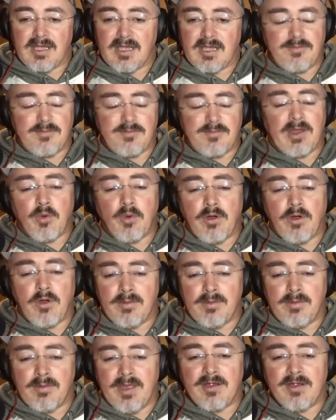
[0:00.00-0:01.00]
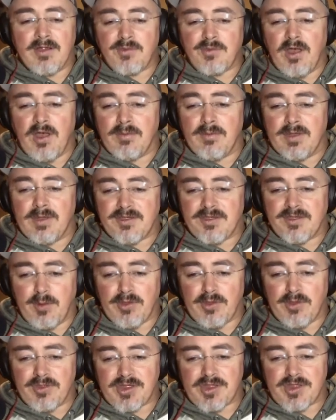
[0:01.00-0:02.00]
it's been warm here as well,
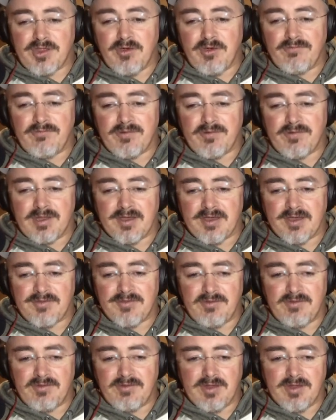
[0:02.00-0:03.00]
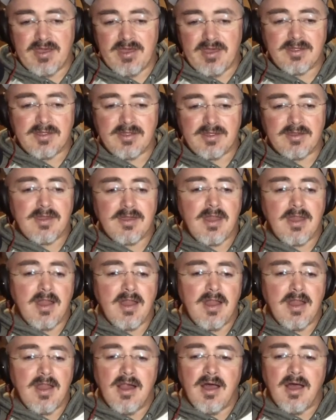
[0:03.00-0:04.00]
but it's supposed to snow for the next few days
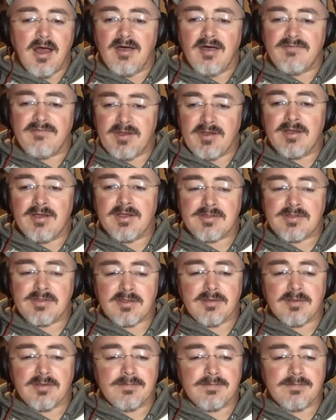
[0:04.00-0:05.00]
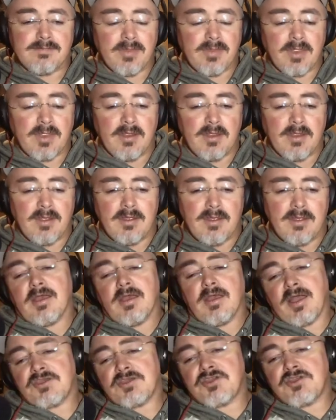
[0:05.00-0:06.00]
off and on. So,
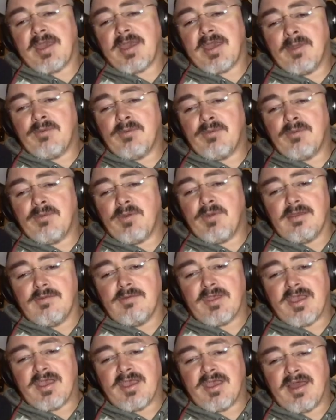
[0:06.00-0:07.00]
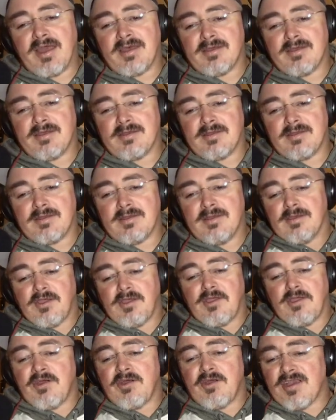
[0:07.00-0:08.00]
Jamin, we kind of
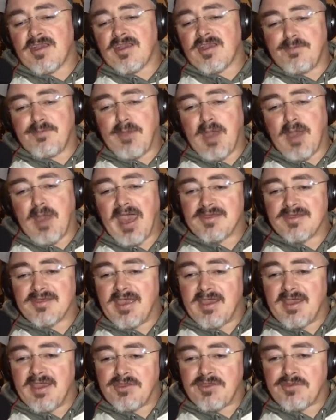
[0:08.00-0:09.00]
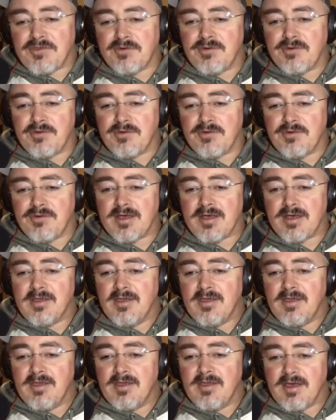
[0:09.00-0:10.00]
crossed paths, I guess,
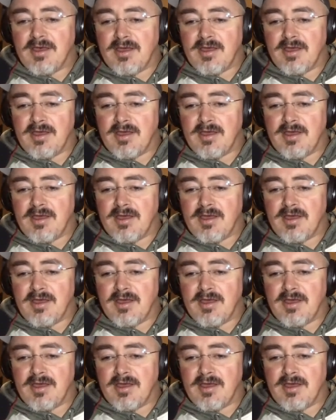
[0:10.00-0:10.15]
through